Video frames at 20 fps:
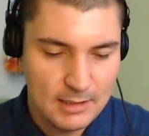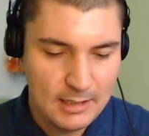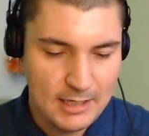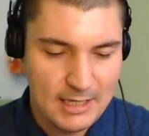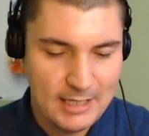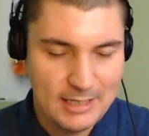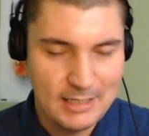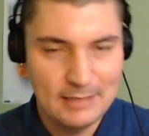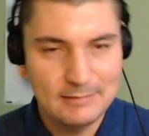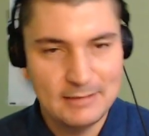
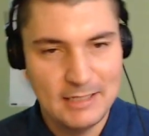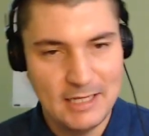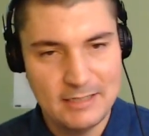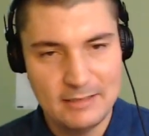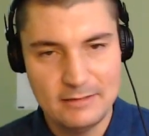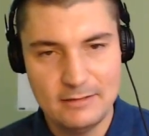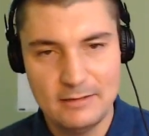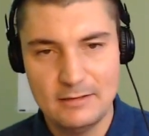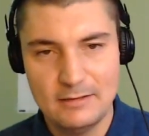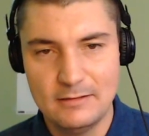uh,
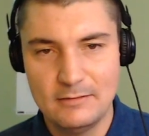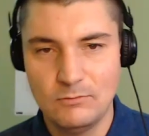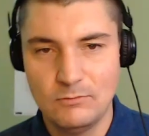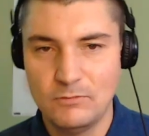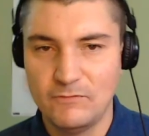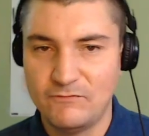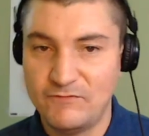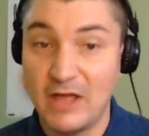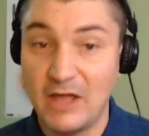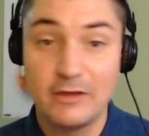and
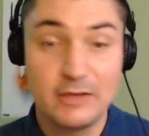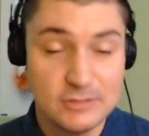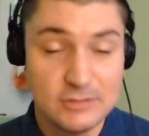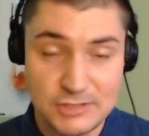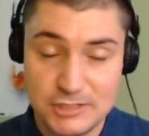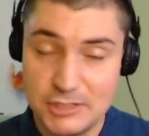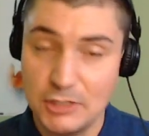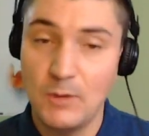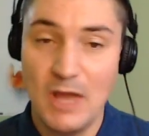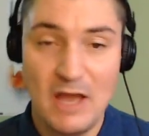the
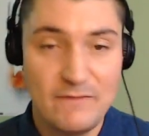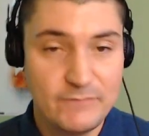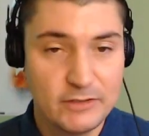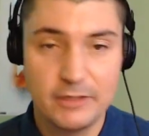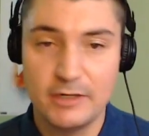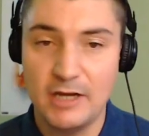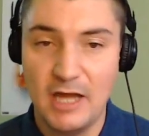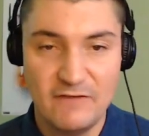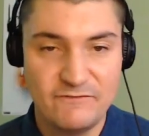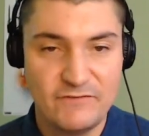Falcons do have a
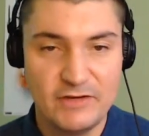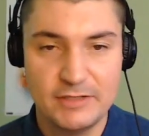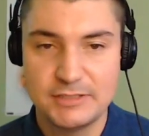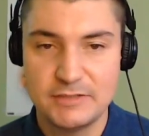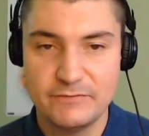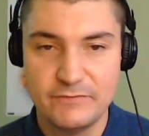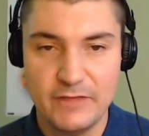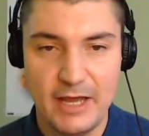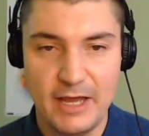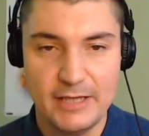good
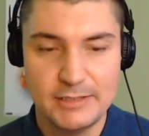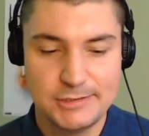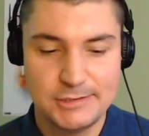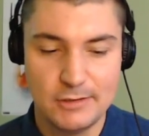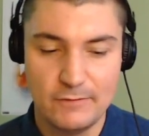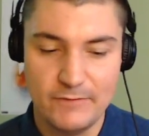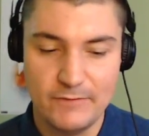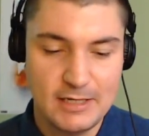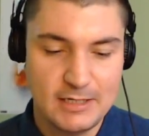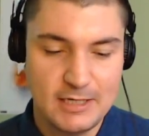offensive line,
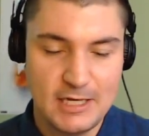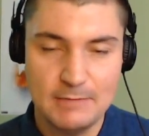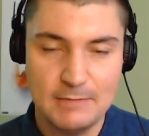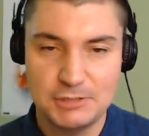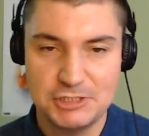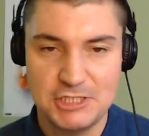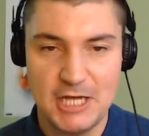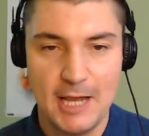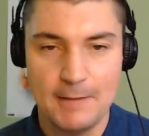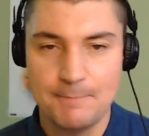so they
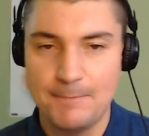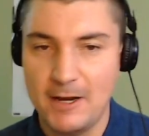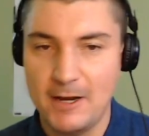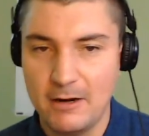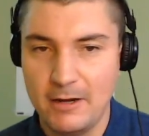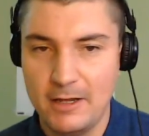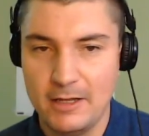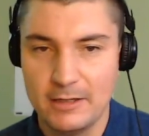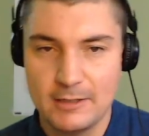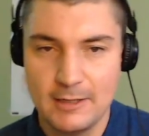keep Shaq
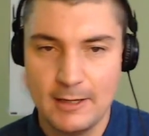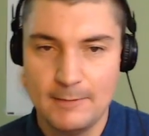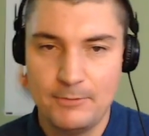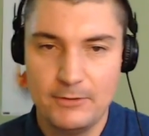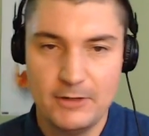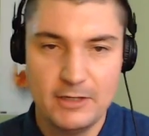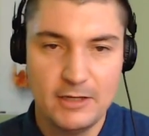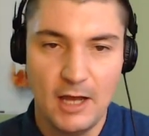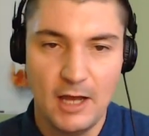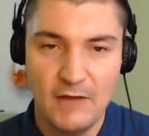Barrett and
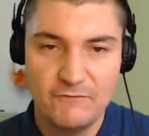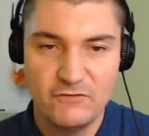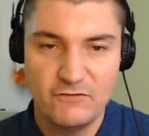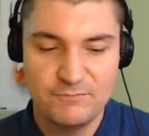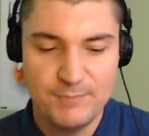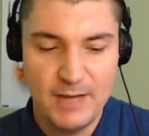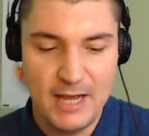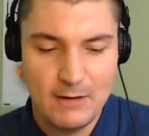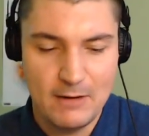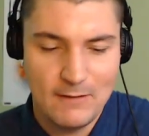company off
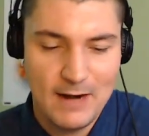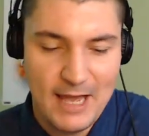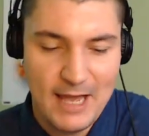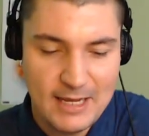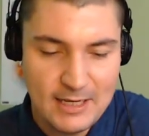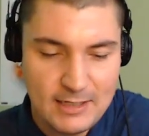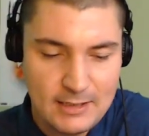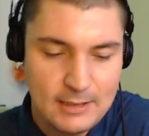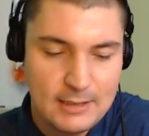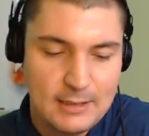of Matt
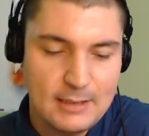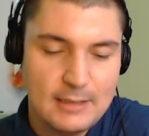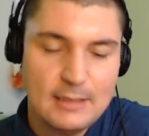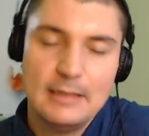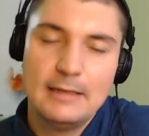Ryan.